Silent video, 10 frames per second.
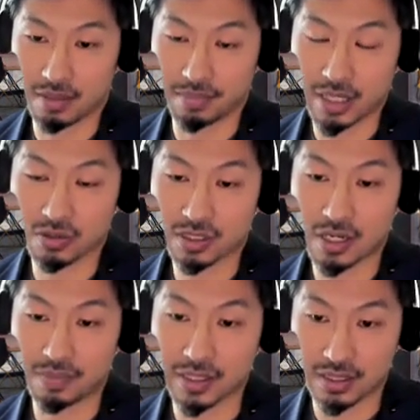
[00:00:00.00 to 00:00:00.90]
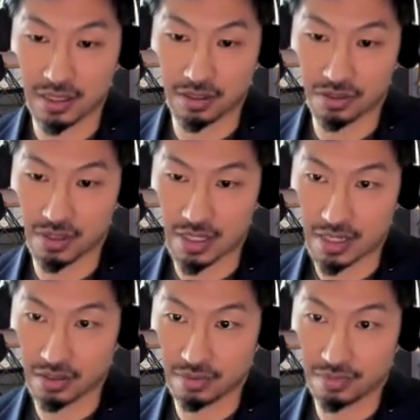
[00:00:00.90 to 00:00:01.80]
microscopic tears or
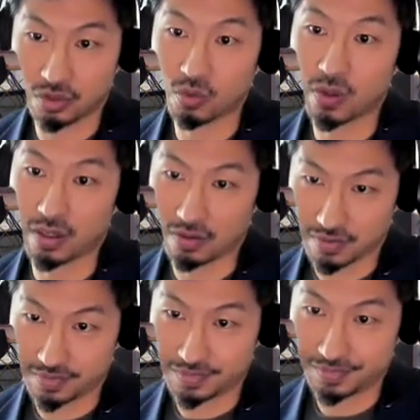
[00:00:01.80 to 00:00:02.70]
not. You will.